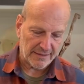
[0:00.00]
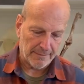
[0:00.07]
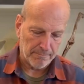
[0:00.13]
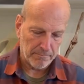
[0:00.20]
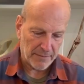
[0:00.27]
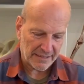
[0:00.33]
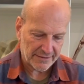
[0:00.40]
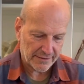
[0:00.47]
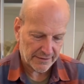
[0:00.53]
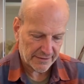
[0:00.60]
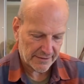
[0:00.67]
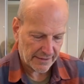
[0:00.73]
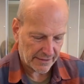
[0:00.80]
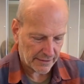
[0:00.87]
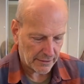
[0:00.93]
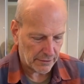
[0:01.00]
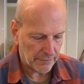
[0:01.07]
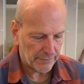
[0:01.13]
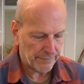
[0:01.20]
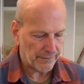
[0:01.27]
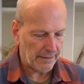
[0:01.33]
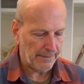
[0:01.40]
muscles that go
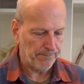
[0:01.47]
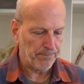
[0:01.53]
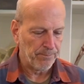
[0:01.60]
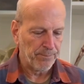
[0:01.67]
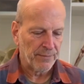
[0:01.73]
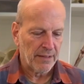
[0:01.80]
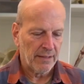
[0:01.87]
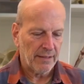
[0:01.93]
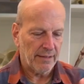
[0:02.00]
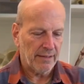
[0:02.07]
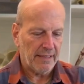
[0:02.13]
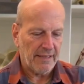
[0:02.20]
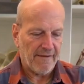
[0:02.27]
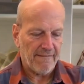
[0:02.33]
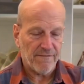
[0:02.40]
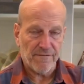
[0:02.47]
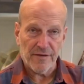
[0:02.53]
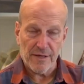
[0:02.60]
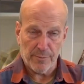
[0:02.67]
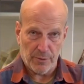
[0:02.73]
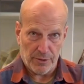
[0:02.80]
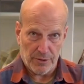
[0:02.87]
from the
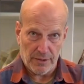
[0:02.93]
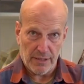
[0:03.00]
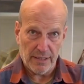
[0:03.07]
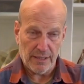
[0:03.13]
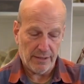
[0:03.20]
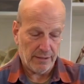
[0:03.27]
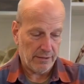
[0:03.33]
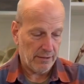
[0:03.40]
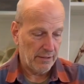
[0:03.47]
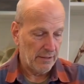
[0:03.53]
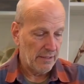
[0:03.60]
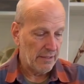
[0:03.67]
femur here